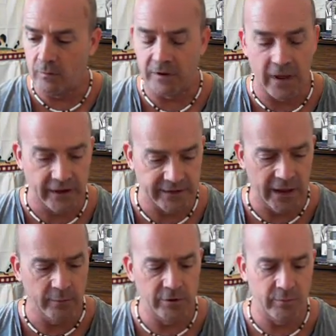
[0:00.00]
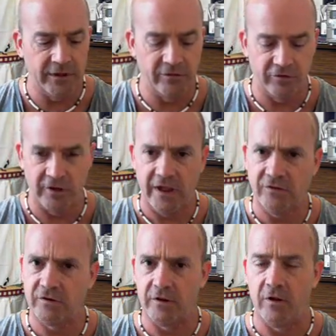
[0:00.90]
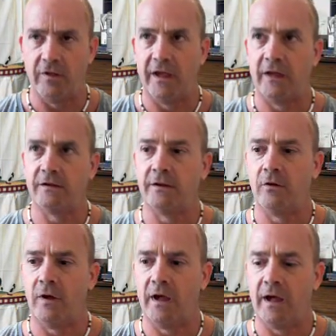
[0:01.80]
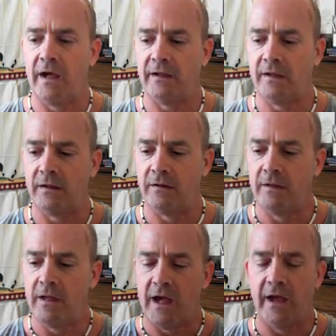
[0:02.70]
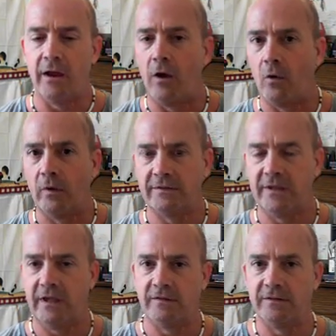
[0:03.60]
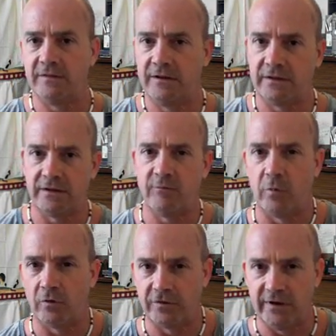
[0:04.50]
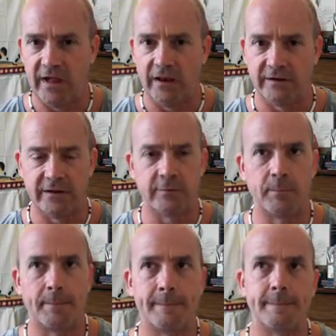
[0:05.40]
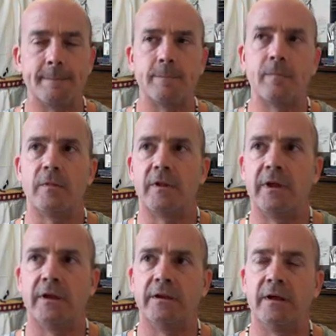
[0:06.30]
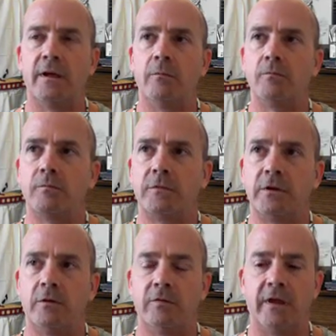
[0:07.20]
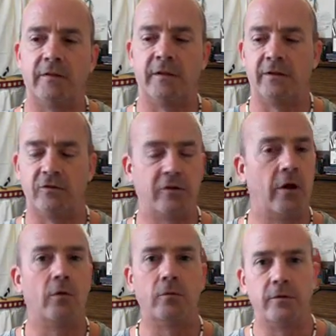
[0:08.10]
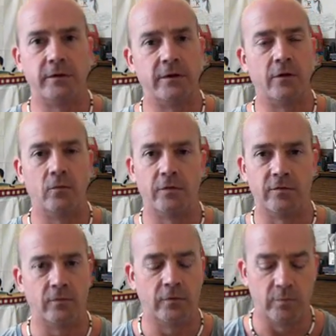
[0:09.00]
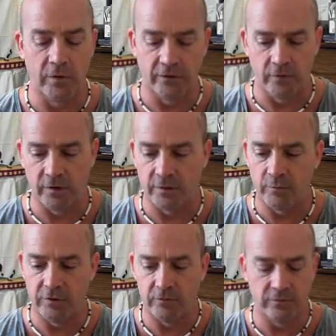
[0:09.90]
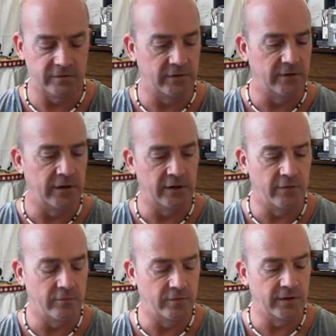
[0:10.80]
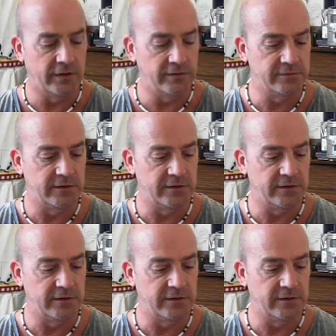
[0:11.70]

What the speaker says: But God came to me and changed all that. I'd always had this addictive personality, and that showed, with my drug abuse and other things.